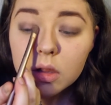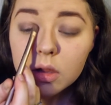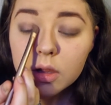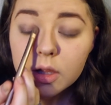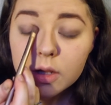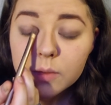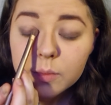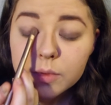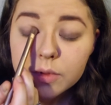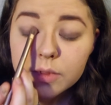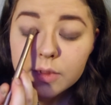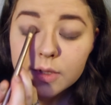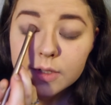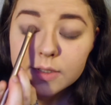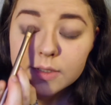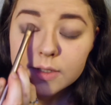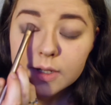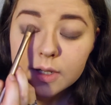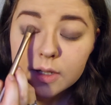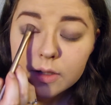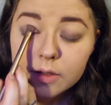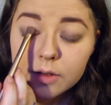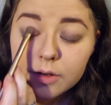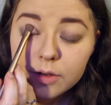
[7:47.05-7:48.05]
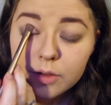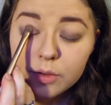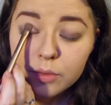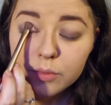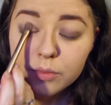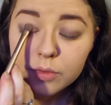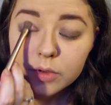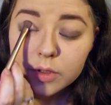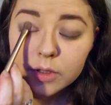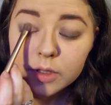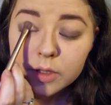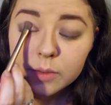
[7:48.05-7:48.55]
And with this color, you
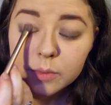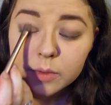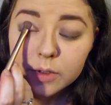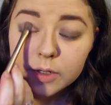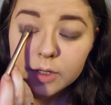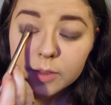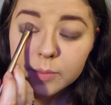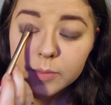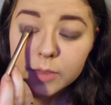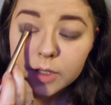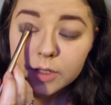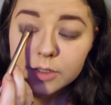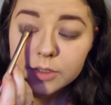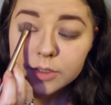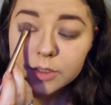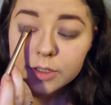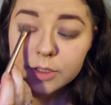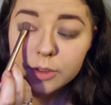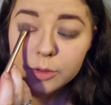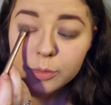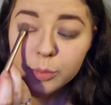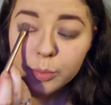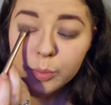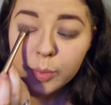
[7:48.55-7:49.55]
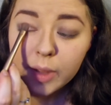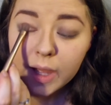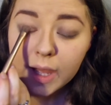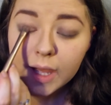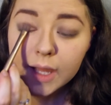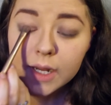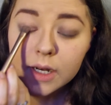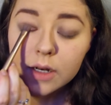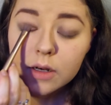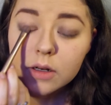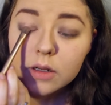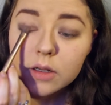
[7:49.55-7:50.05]
really want to make sure you
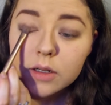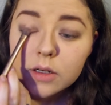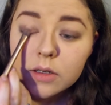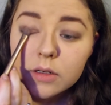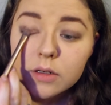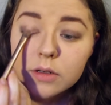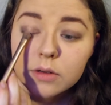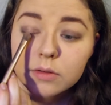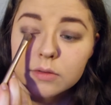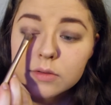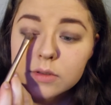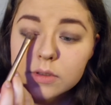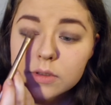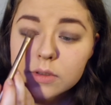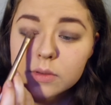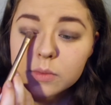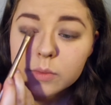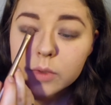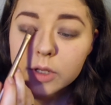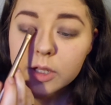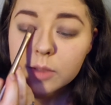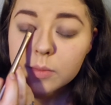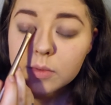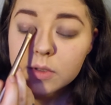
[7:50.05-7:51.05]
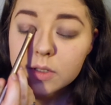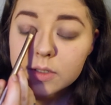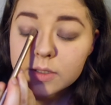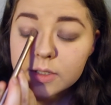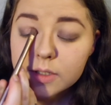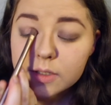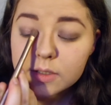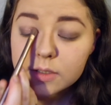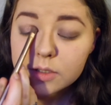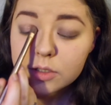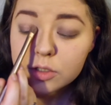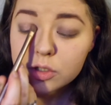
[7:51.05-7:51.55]
pat it on, don't swipe because
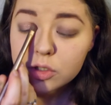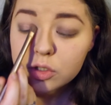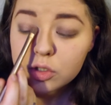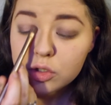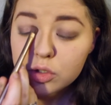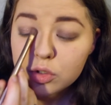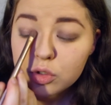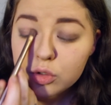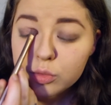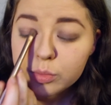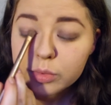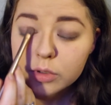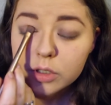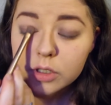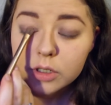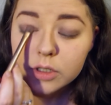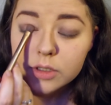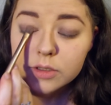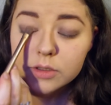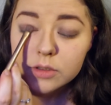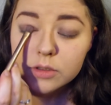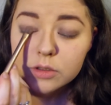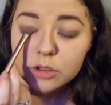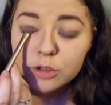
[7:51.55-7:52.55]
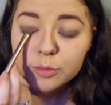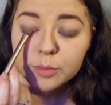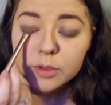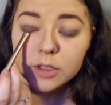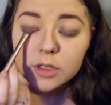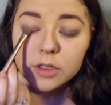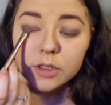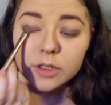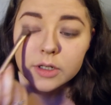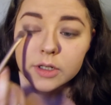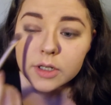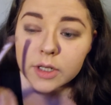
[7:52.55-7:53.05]
it's super, super
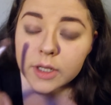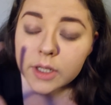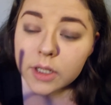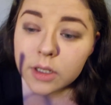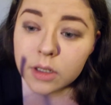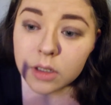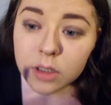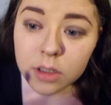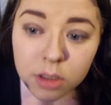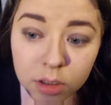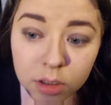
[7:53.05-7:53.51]
glittery.